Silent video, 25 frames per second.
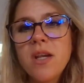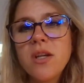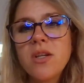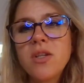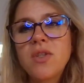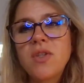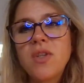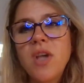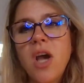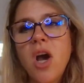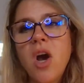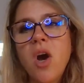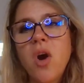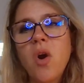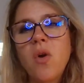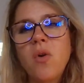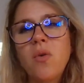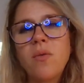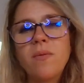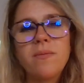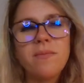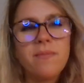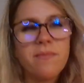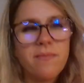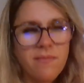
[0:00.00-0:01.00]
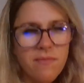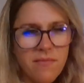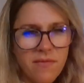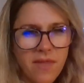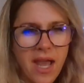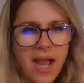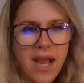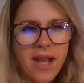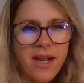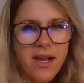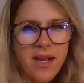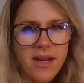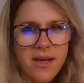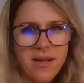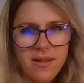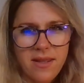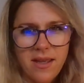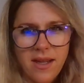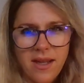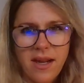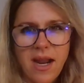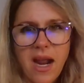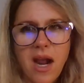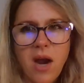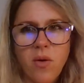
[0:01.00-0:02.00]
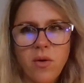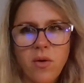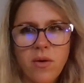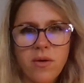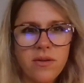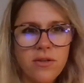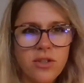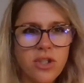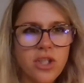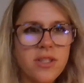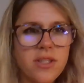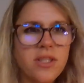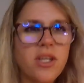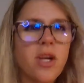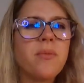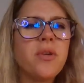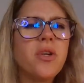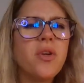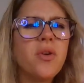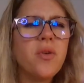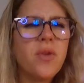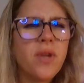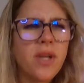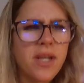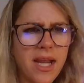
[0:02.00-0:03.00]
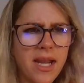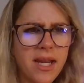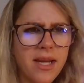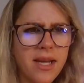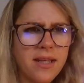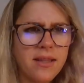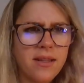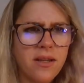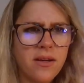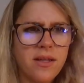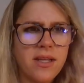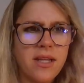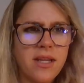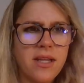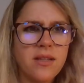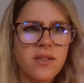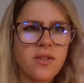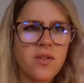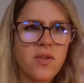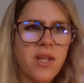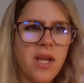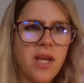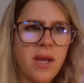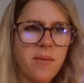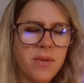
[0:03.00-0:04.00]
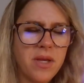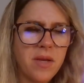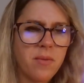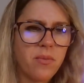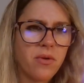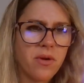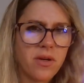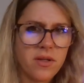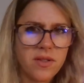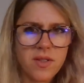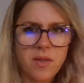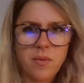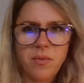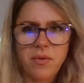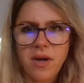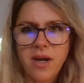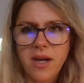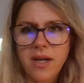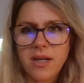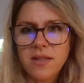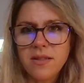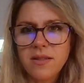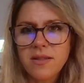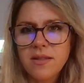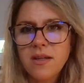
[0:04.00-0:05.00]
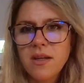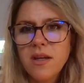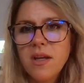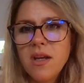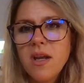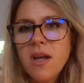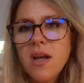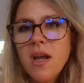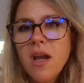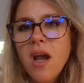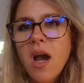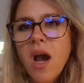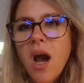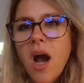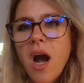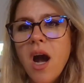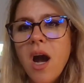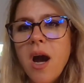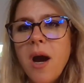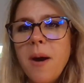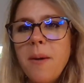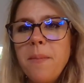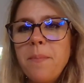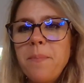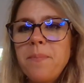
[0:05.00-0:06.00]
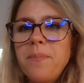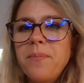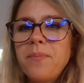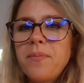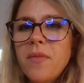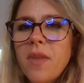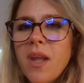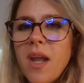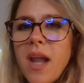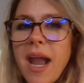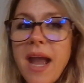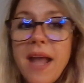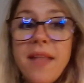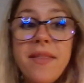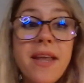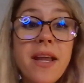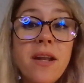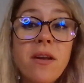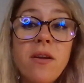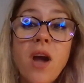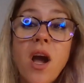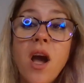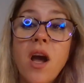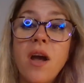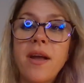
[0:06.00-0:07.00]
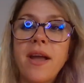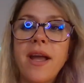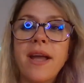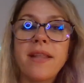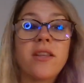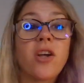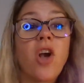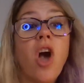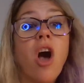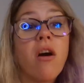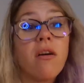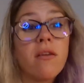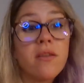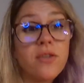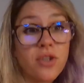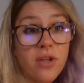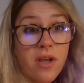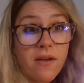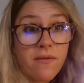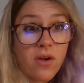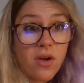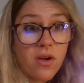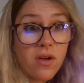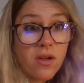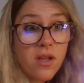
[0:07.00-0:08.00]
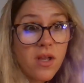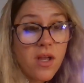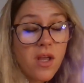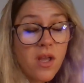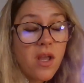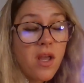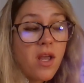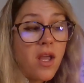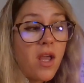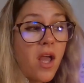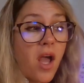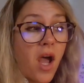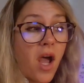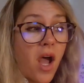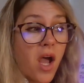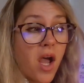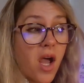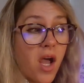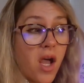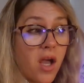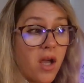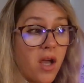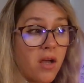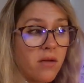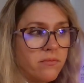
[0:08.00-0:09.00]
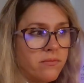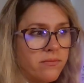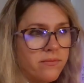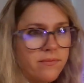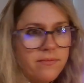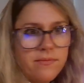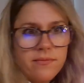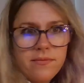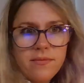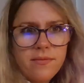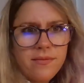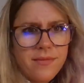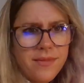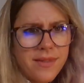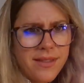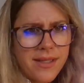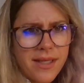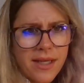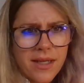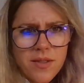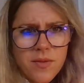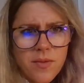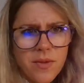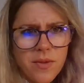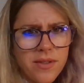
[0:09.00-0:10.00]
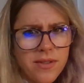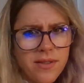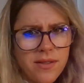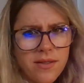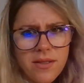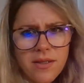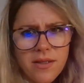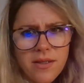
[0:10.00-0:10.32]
So that kind of thing, how just communicating their needs so that people aren't surprised. Um, and then at the college level, um, kids with,